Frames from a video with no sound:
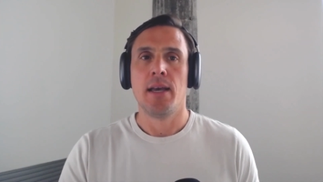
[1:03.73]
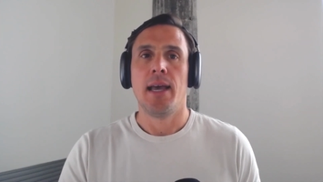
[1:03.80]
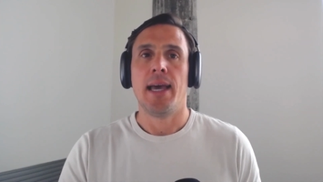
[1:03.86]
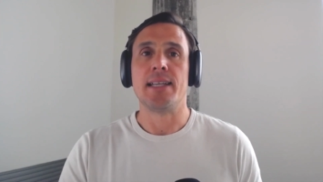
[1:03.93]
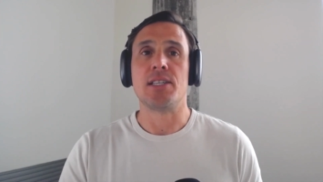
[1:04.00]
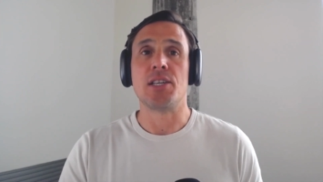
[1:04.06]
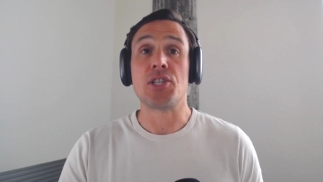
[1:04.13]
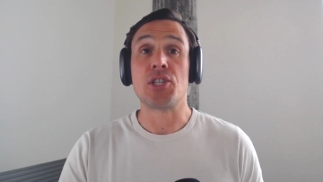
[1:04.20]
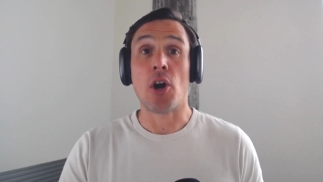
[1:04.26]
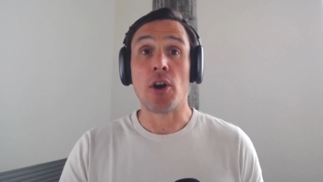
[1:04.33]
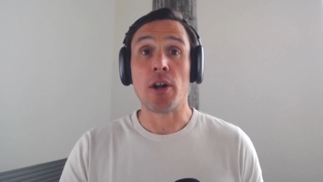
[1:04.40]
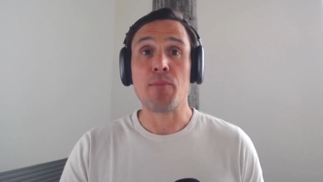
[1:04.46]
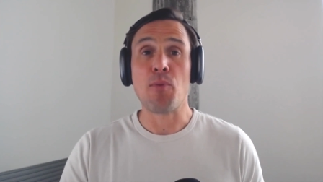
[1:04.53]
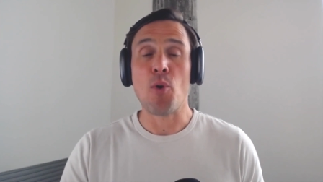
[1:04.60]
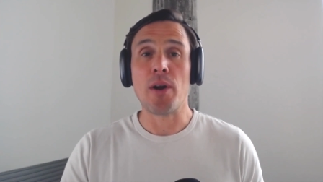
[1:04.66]
It is the
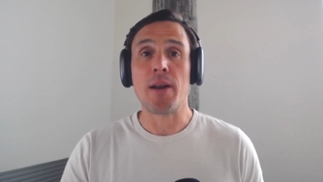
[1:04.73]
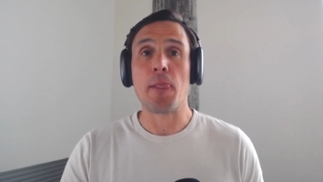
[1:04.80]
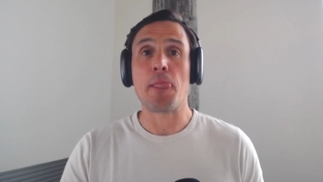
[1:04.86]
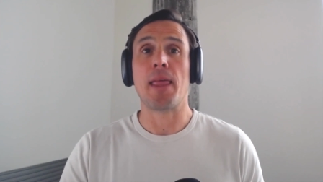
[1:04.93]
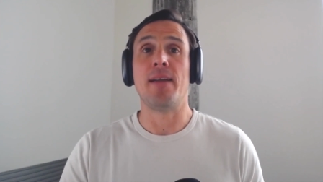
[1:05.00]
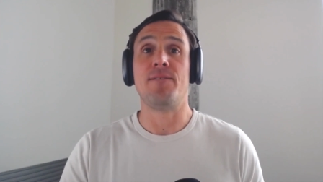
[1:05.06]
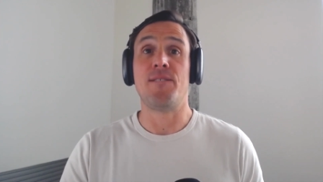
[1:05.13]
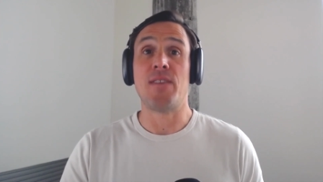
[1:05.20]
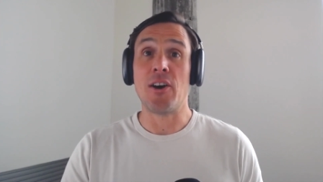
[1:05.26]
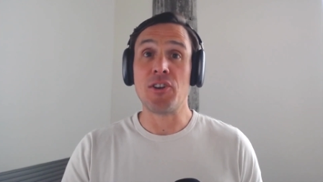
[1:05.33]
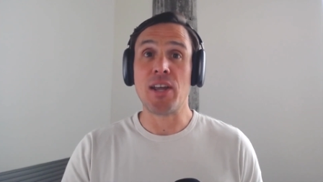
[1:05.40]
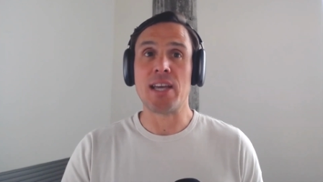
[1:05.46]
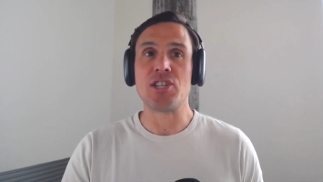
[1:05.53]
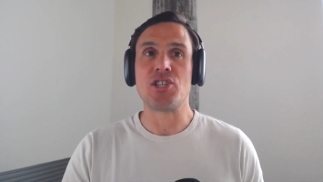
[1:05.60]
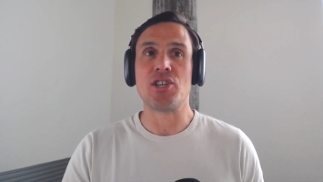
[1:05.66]
starting point and
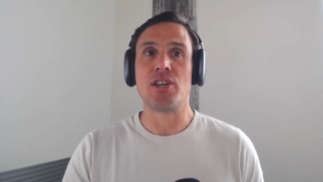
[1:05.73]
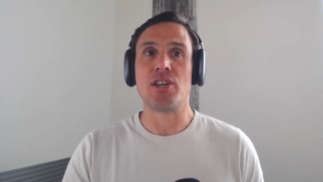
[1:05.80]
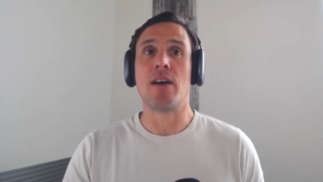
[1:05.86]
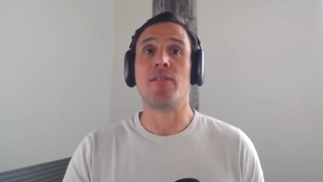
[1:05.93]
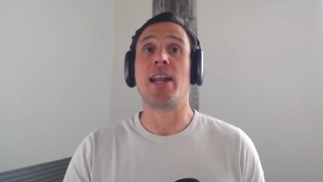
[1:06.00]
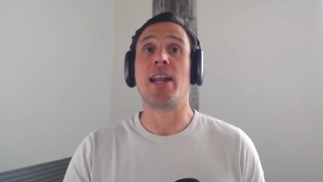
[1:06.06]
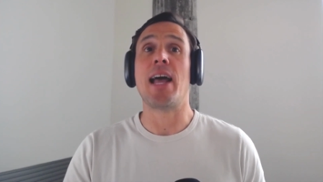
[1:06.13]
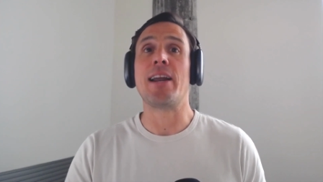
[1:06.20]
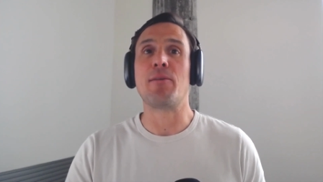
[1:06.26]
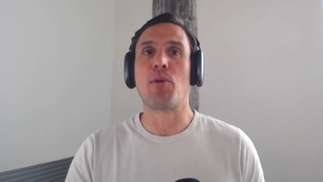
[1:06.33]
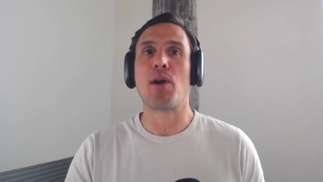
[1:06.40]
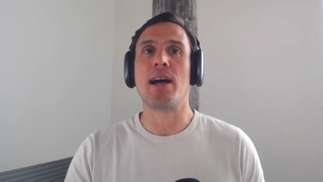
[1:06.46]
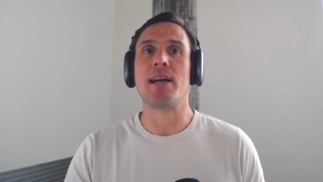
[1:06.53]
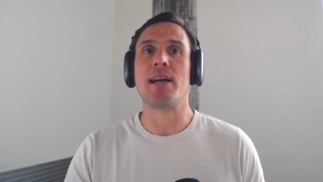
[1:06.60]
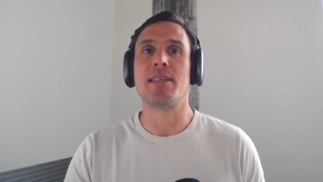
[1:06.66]
foundation of an
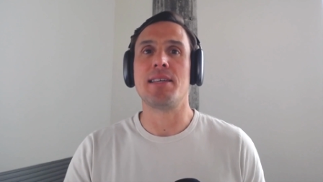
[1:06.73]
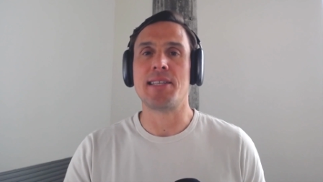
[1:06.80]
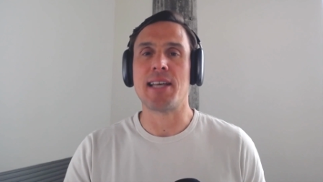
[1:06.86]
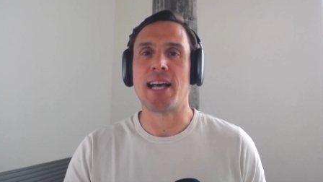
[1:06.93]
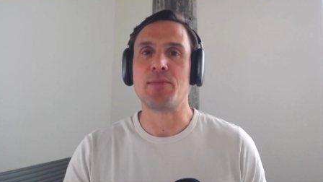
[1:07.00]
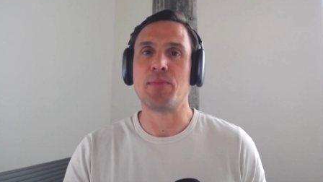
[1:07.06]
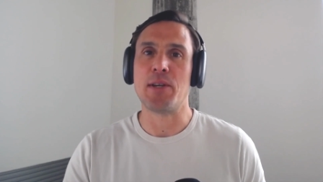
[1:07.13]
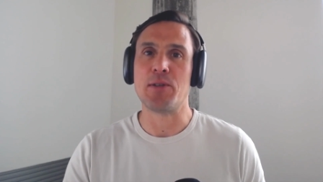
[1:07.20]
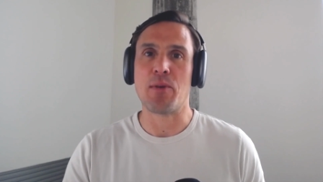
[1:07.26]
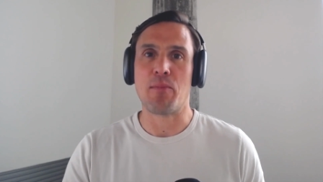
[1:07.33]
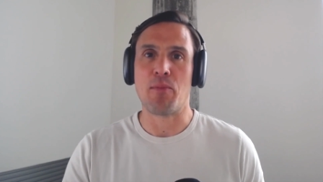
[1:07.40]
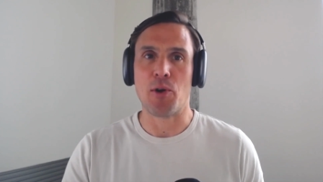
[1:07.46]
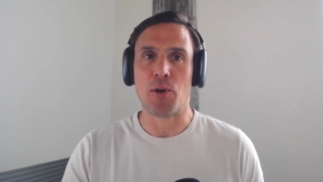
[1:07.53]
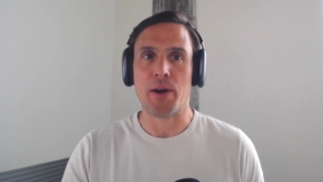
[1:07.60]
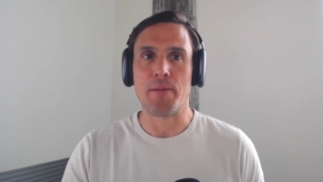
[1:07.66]
enterprise SaaS management
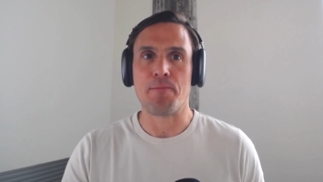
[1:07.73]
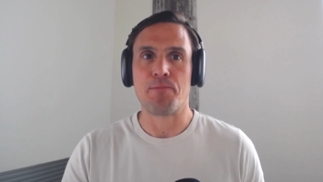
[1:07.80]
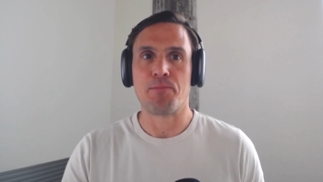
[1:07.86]
program.